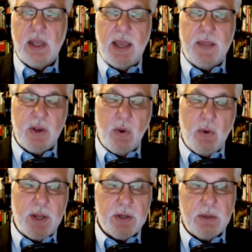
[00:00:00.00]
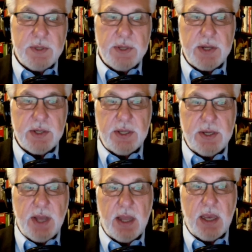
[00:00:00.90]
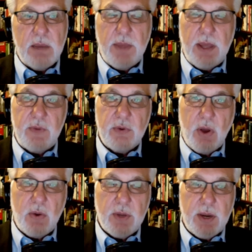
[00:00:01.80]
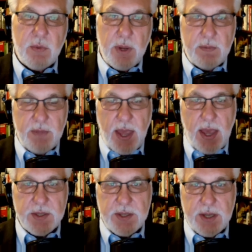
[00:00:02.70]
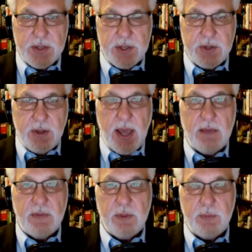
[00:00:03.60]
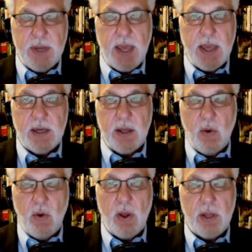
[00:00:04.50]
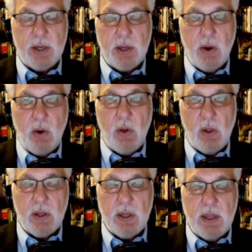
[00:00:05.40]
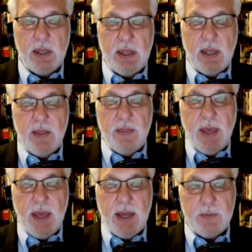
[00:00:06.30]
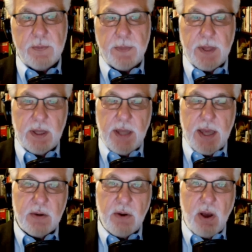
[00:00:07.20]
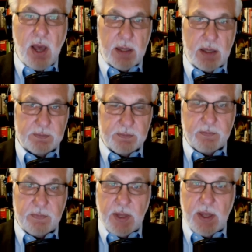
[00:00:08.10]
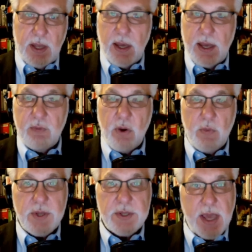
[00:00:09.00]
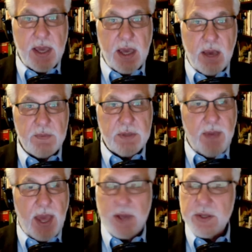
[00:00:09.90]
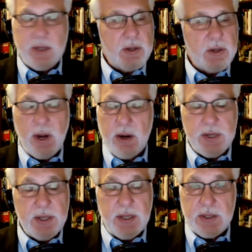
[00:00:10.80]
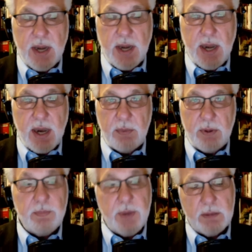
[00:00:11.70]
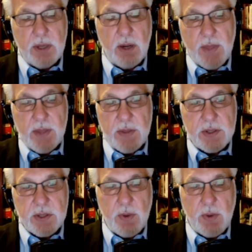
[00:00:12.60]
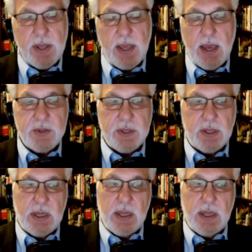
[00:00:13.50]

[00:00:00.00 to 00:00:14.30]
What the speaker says: And they're going into them essentially telling them, if you don't get rid of the assets that you have that pertain to oil and coal, then later on, if what we say comes to pass, and there's no guarantee that's going to happen, but this is the way they couch it.